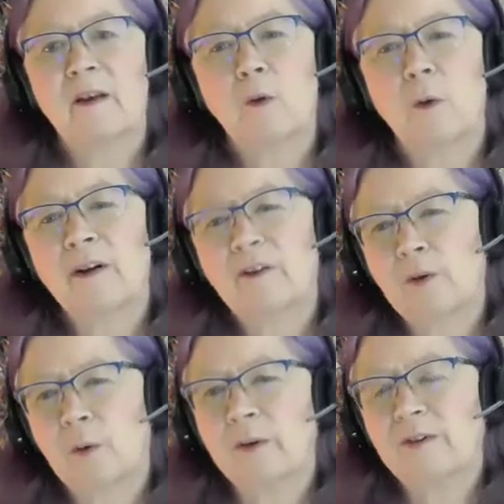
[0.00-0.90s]
going
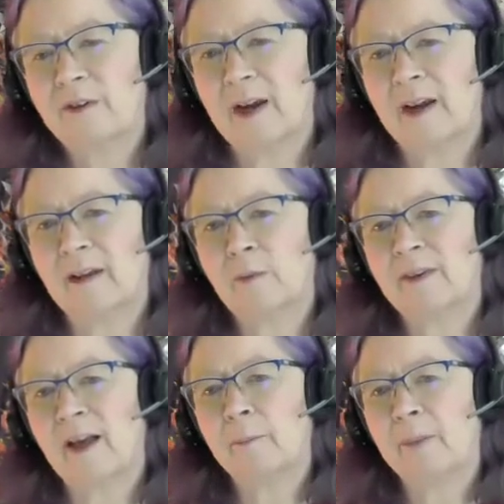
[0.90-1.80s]
towards your end
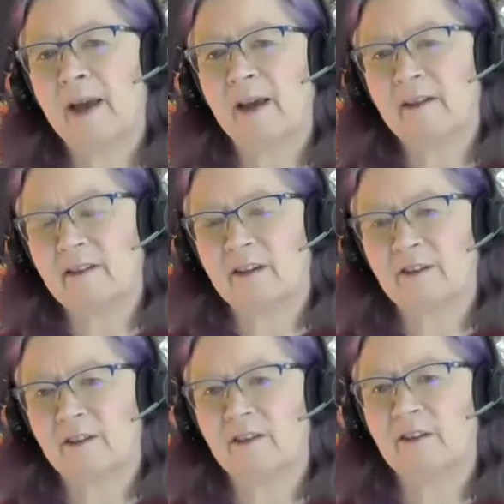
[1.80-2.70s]
without paying
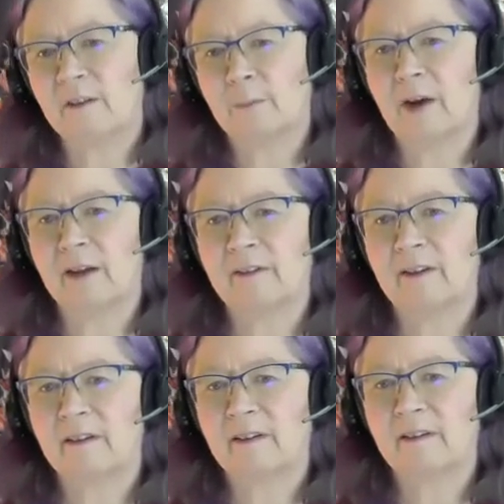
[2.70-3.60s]
attention to the
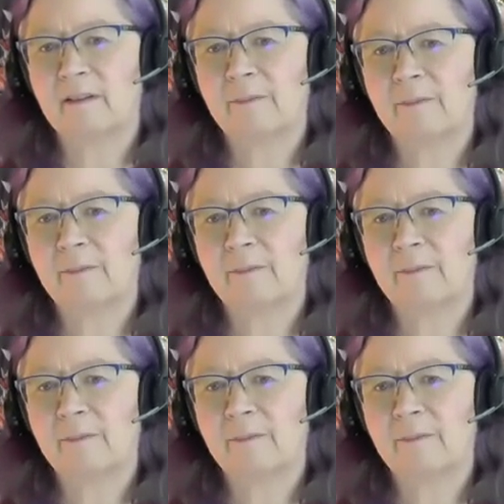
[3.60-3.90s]
process.